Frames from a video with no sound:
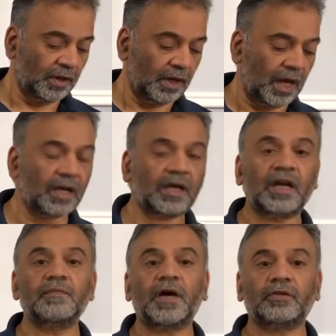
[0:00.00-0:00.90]
Al
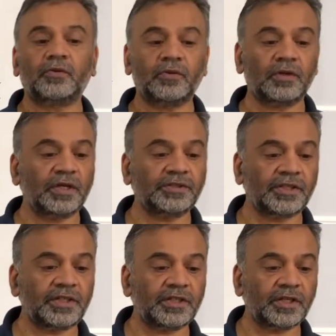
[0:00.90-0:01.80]
kalimatul
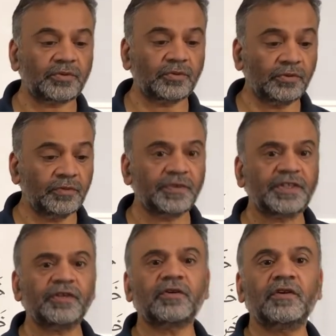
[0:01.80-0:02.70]
jadidatu, we
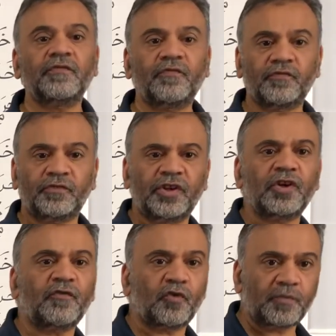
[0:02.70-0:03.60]
took 3
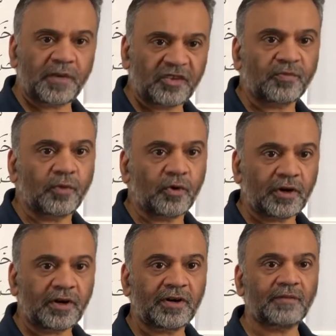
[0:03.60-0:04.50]
or 4 minutes more,
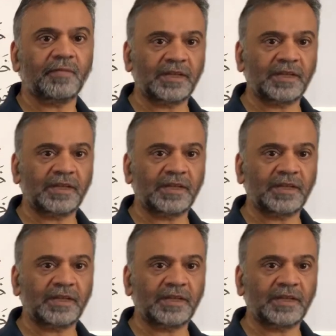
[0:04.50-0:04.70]
but